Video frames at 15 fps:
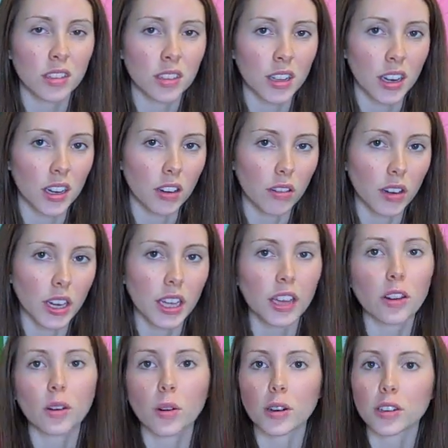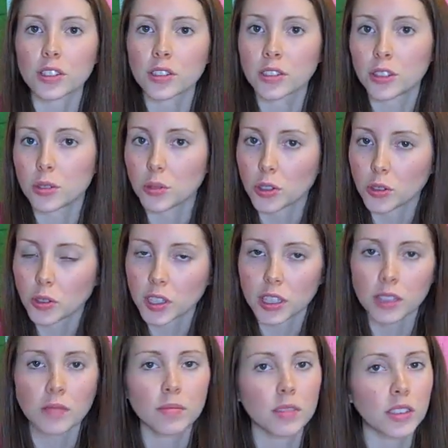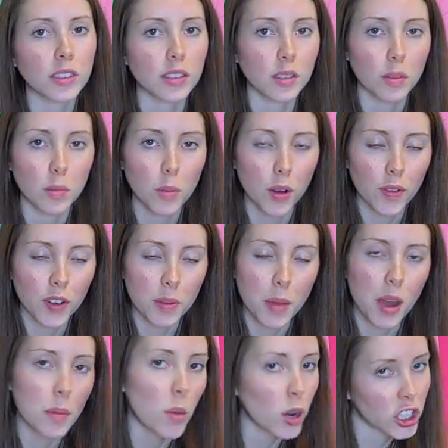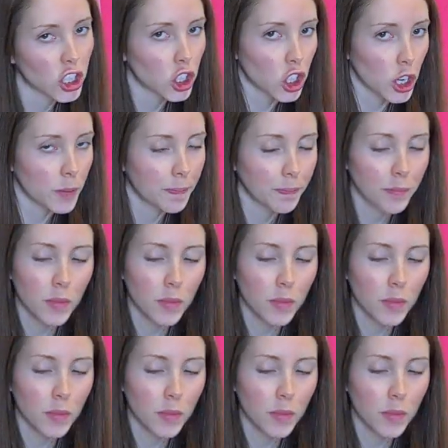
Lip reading: kind of gritty or too juicy. It's perfect amount of moisture.